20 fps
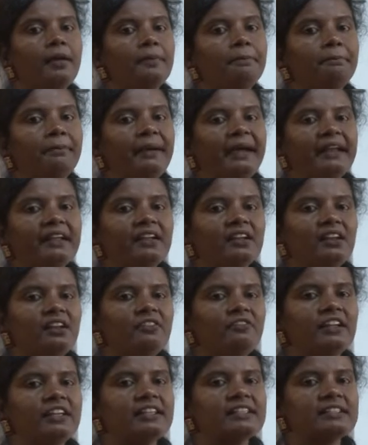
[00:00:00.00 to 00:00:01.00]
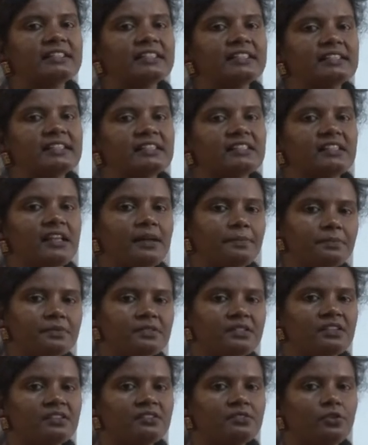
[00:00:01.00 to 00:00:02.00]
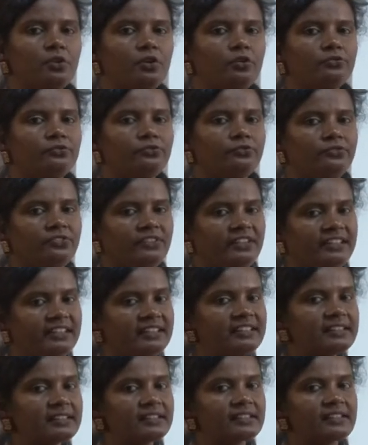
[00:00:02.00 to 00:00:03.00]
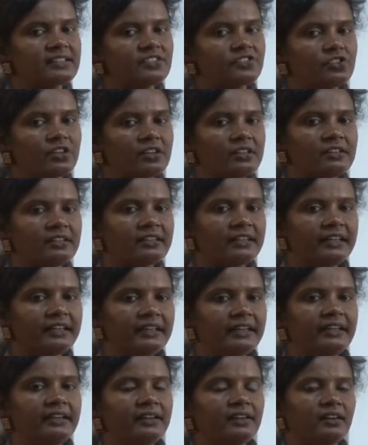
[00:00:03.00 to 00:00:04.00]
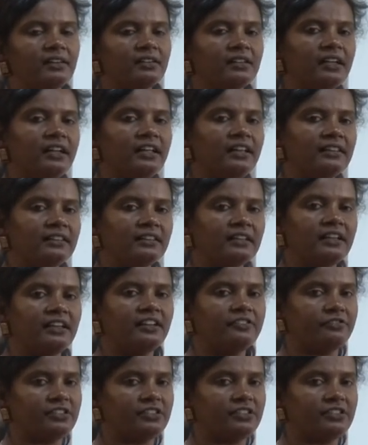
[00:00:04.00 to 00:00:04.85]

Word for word: Medical waste is a subset of wastes generated at healthcare